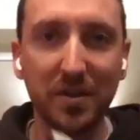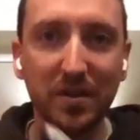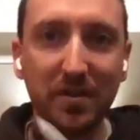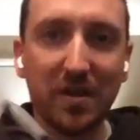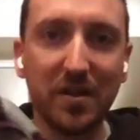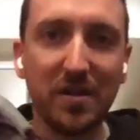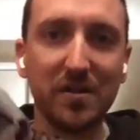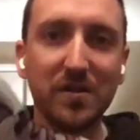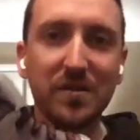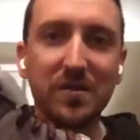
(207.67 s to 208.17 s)

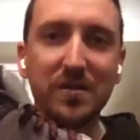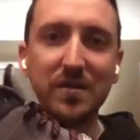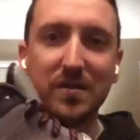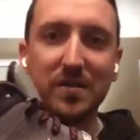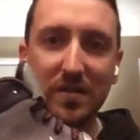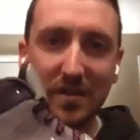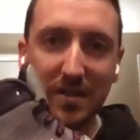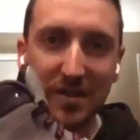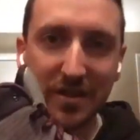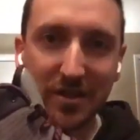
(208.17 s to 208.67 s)
colored.
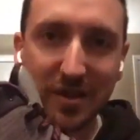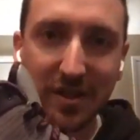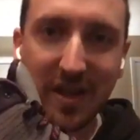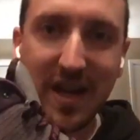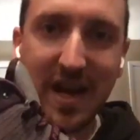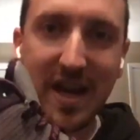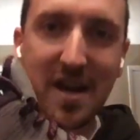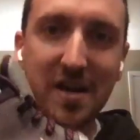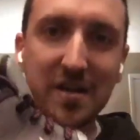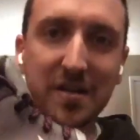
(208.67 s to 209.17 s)
These are the
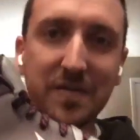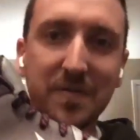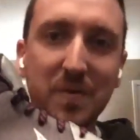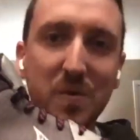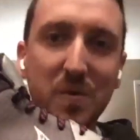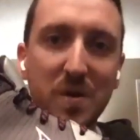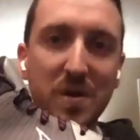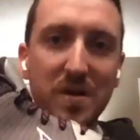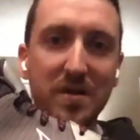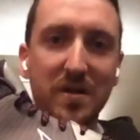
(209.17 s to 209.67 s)
Chaos
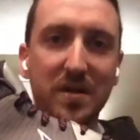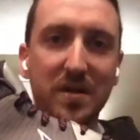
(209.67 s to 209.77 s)
4s,